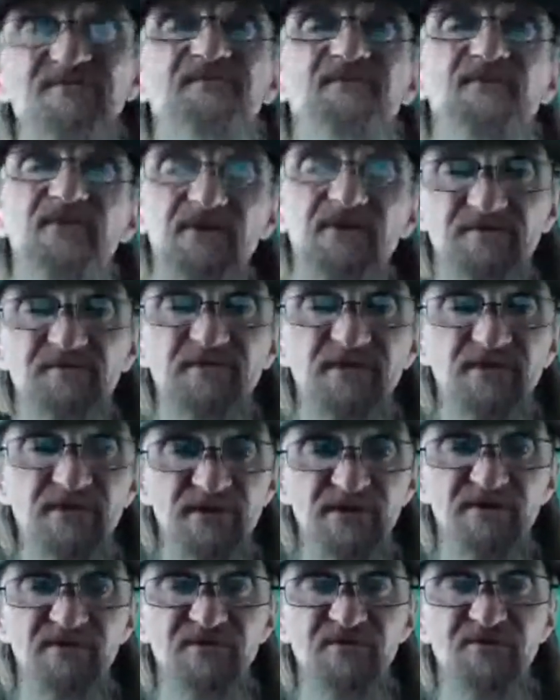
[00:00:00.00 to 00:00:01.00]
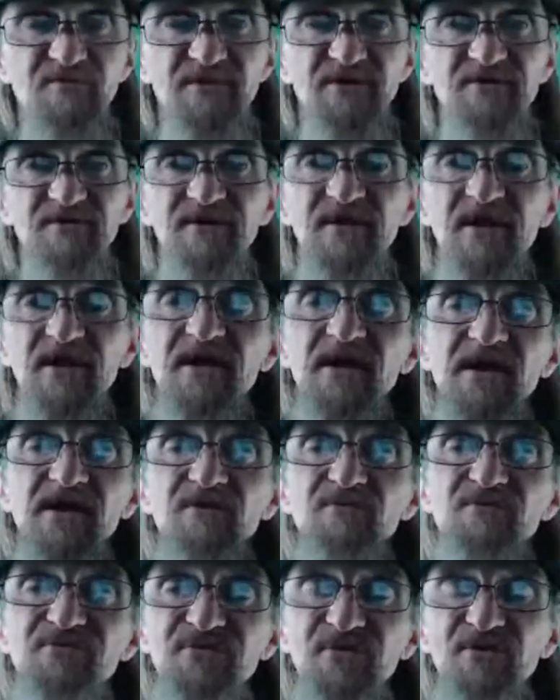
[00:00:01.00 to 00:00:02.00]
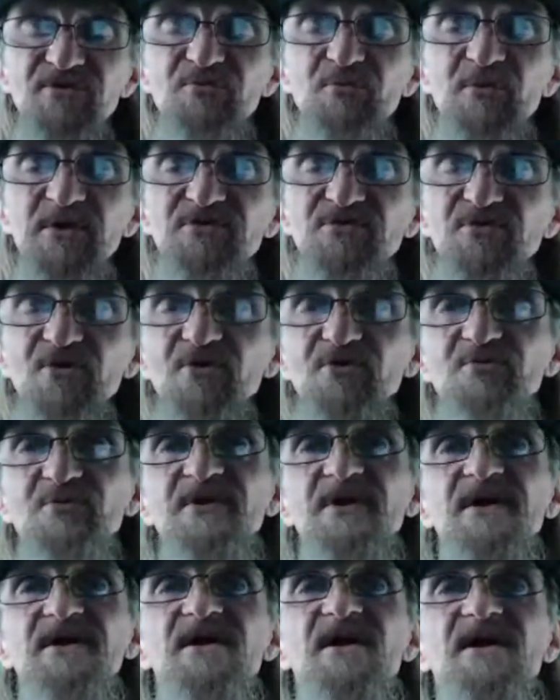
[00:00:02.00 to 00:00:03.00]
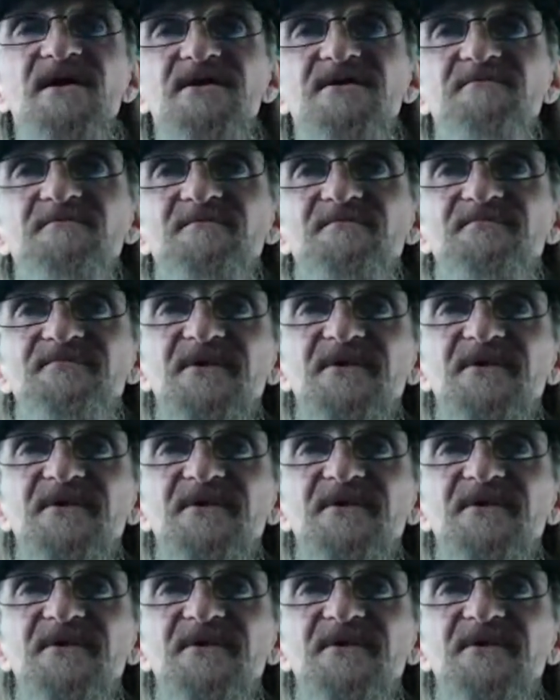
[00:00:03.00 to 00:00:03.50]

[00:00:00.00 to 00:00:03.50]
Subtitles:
Well, I mean, like a little bigger than that. He was 6 weeks old when I got him.